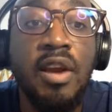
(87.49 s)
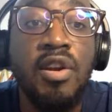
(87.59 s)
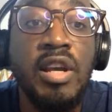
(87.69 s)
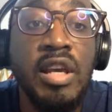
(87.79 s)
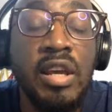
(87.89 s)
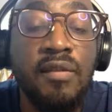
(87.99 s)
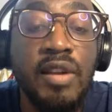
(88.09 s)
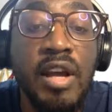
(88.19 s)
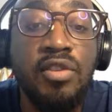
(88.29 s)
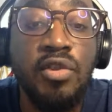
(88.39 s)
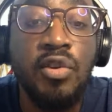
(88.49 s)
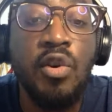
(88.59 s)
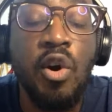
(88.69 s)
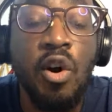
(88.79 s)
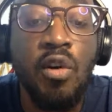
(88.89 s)
they're going to give that to
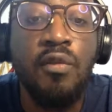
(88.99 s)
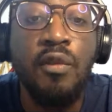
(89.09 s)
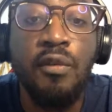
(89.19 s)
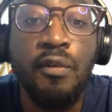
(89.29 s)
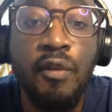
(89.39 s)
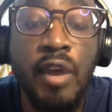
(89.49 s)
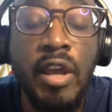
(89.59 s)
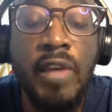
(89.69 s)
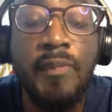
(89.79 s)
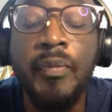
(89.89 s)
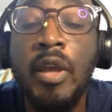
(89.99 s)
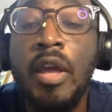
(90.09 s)
you all for free.